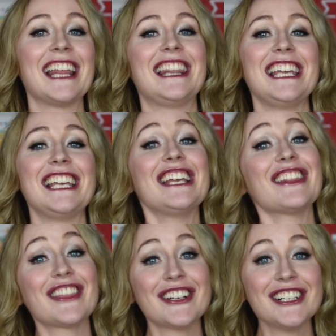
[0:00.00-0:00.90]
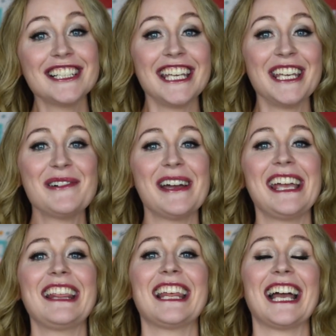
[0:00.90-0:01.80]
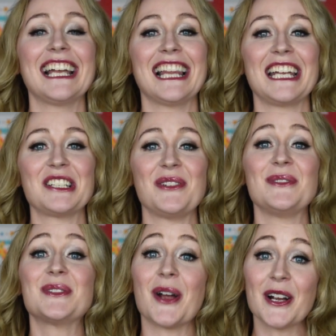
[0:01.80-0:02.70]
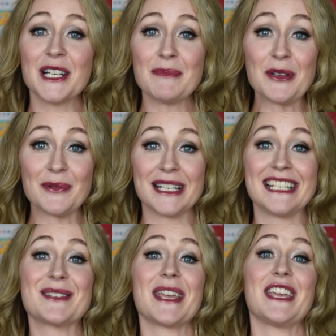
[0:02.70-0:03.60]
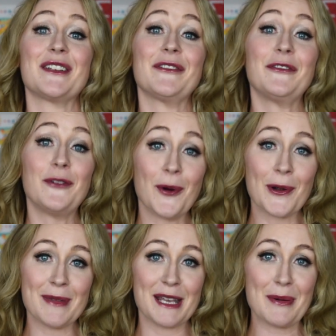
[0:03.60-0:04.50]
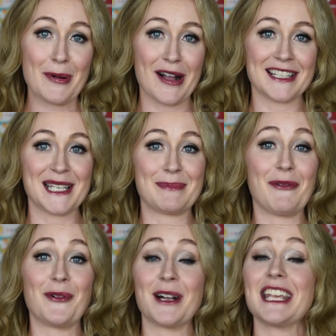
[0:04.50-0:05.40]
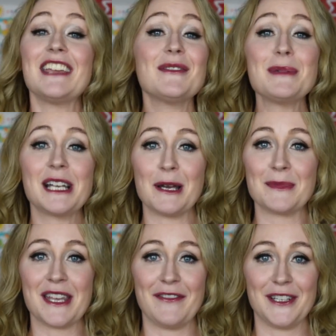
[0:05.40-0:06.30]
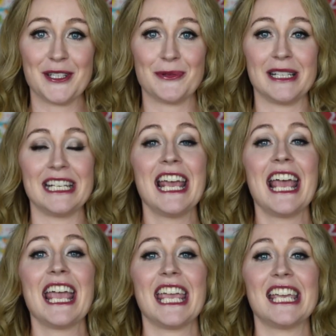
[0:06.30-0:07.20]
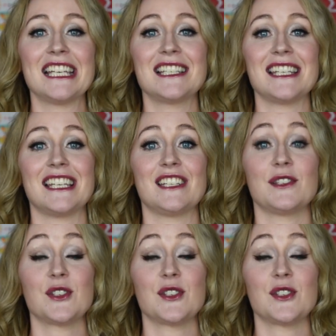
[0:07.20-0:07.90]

The third key way that I like to darken up the reeds in forming process before it even becomes a finished reed is in